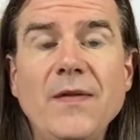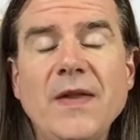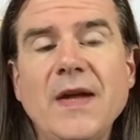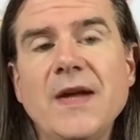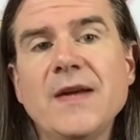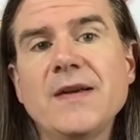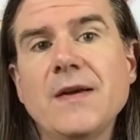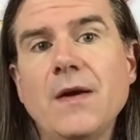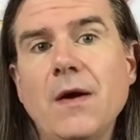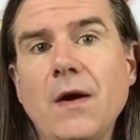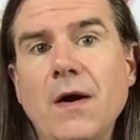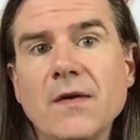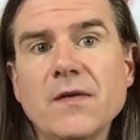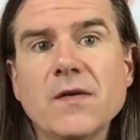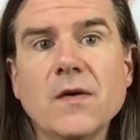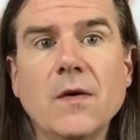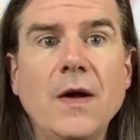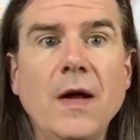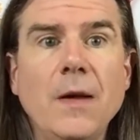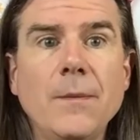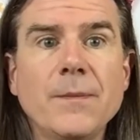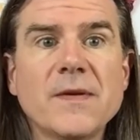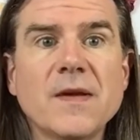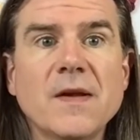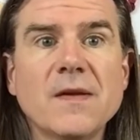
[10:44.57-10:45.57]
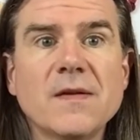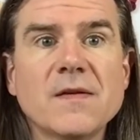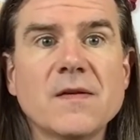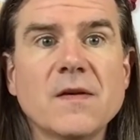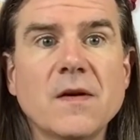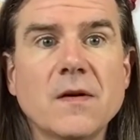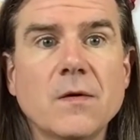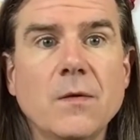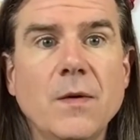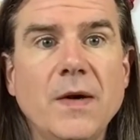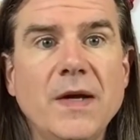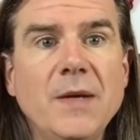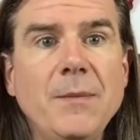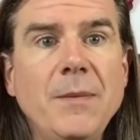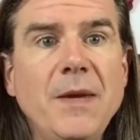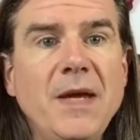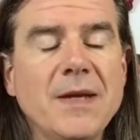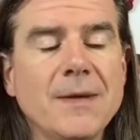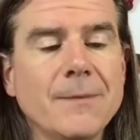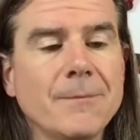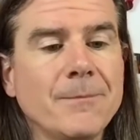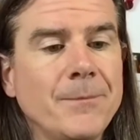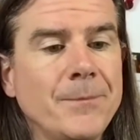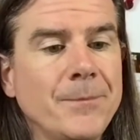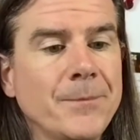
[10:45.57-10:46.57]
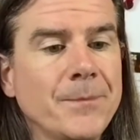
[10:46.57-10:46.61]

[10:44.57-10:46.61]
That also helps us quite a bit.